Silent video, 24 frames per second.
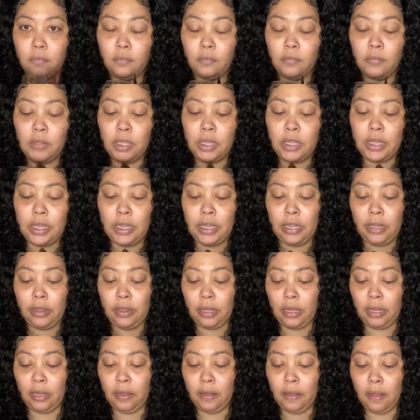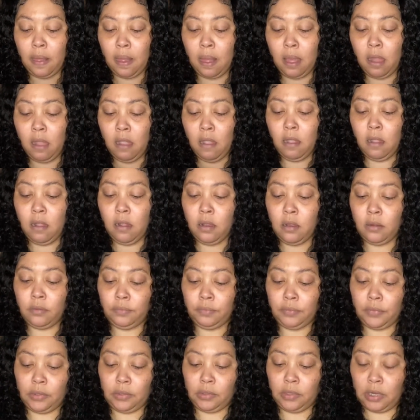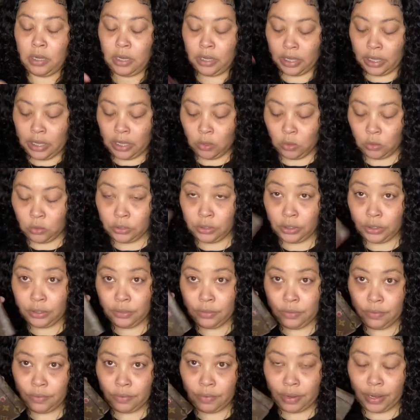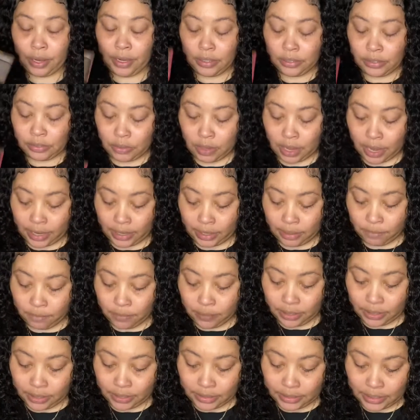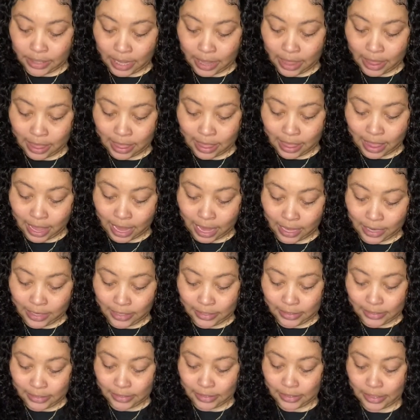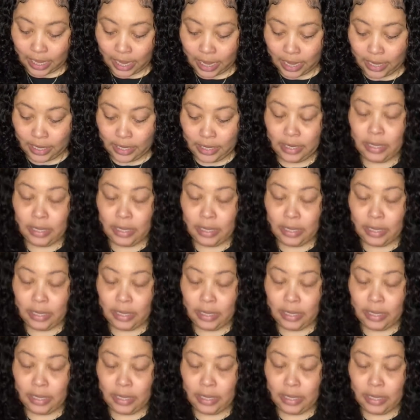key thing, a key holder. All right, so I can put that inside